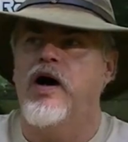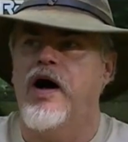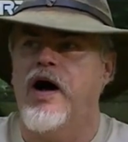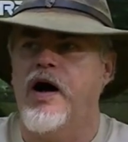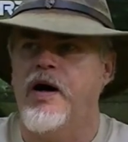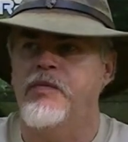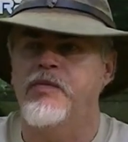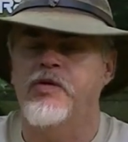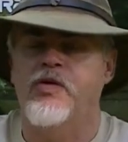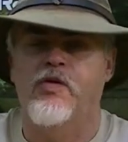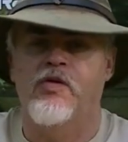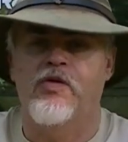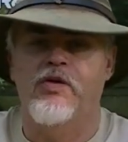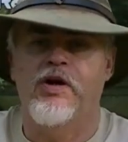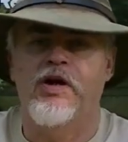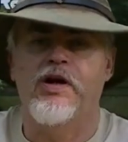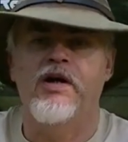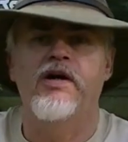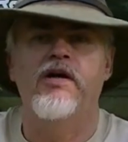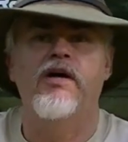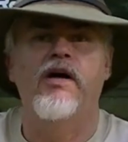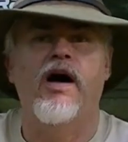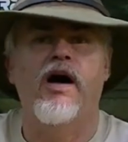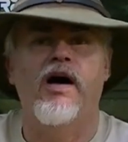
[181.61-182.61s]
I'm going to
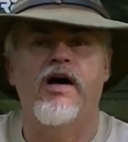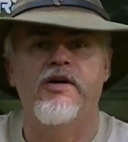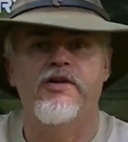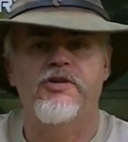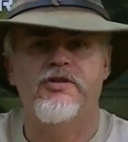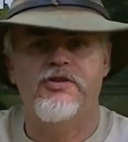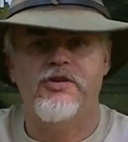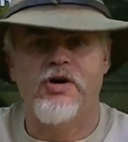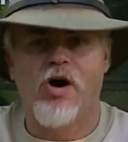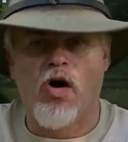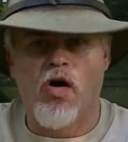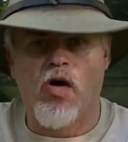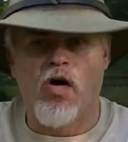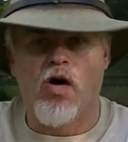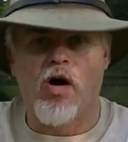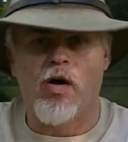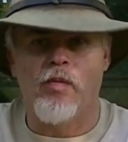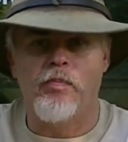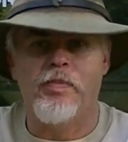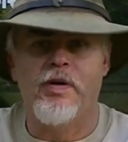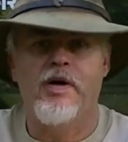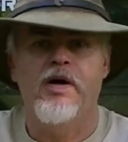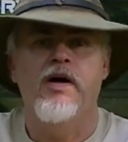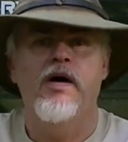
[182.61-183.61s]
need a
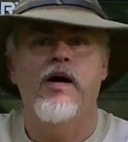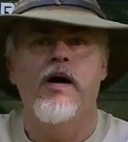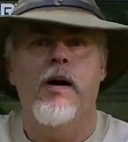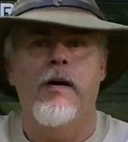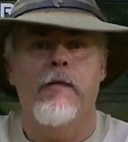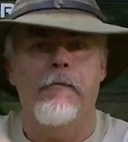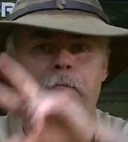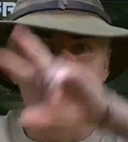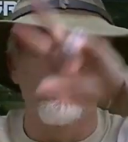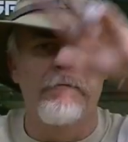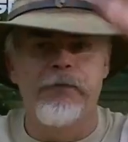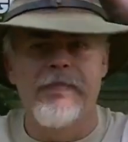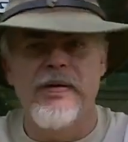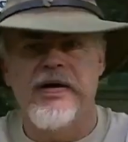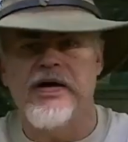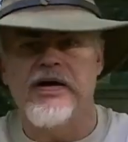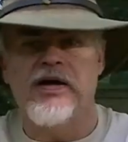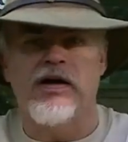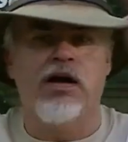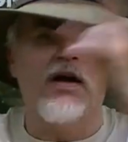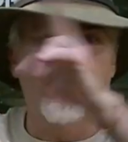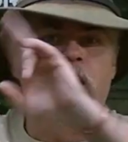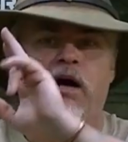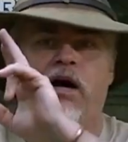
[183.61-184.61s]
tarp big
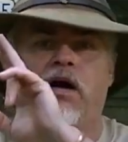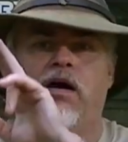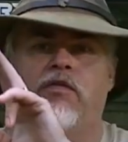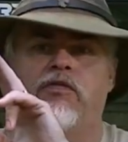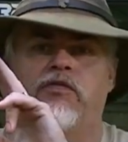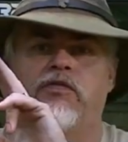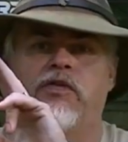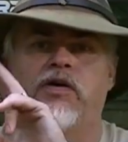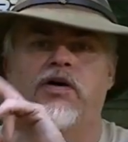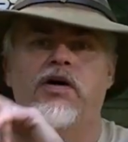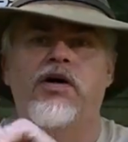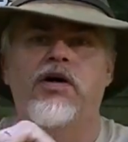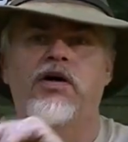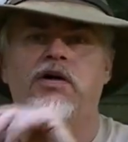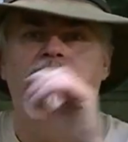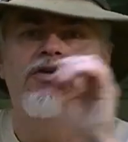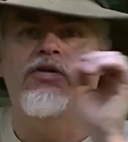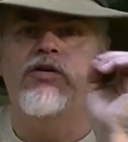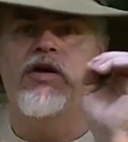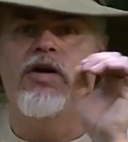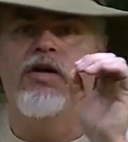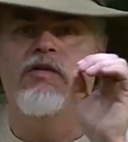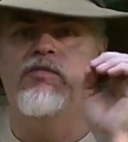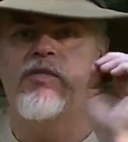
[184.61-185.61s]
enough
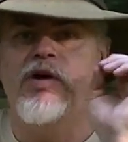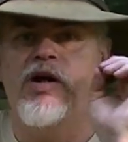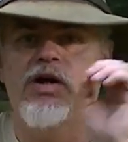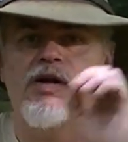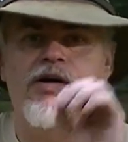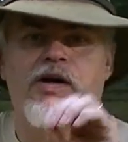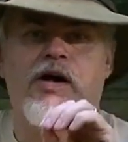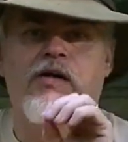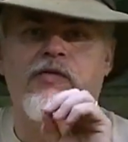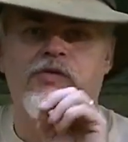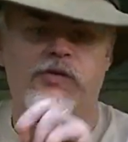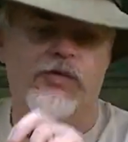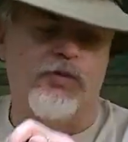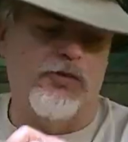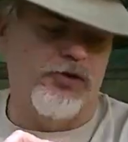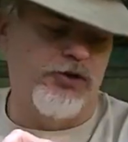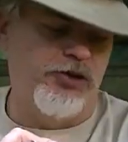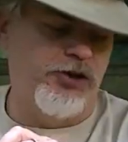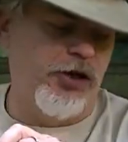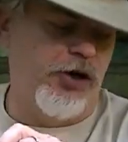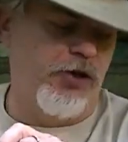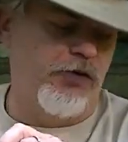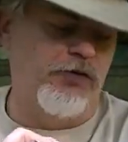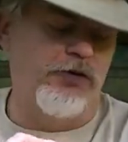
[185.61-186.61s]
to give me a comfortable
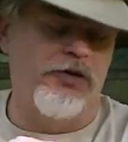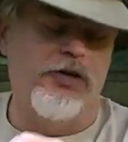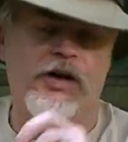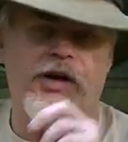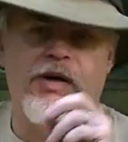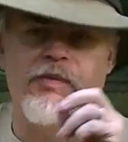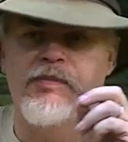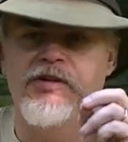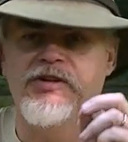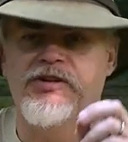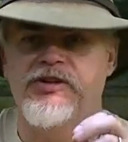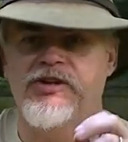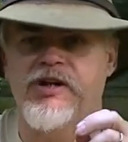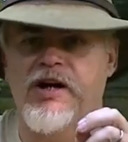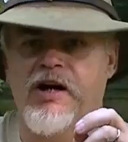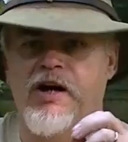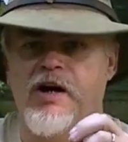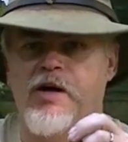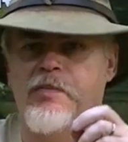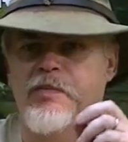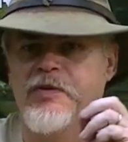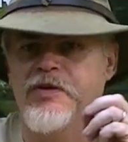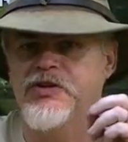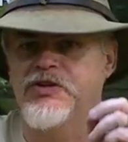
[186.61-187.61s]
shelter that can be set
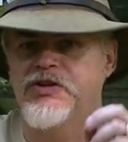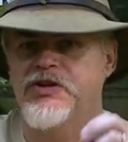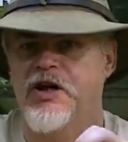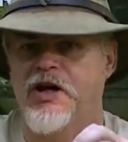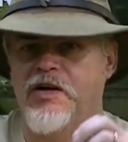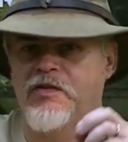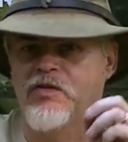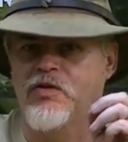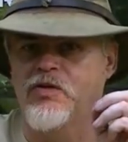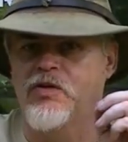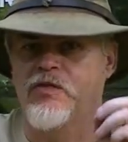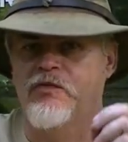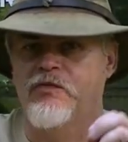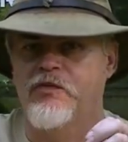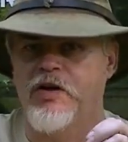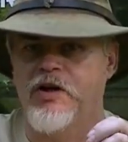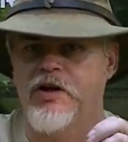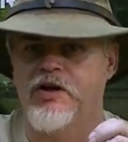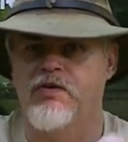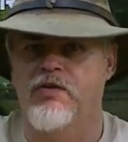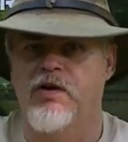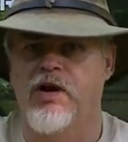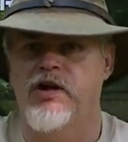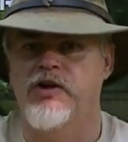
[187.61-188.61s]
up in several
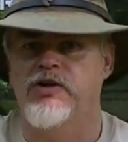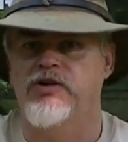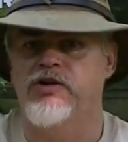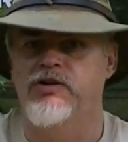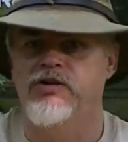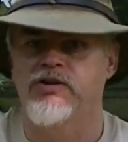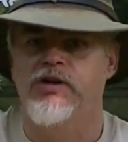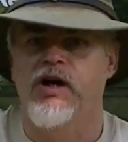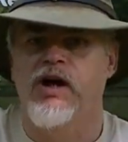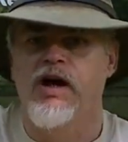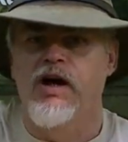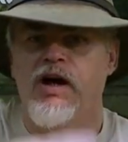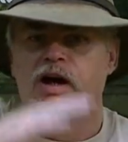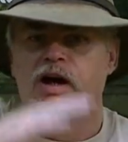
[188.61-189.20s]
configurations,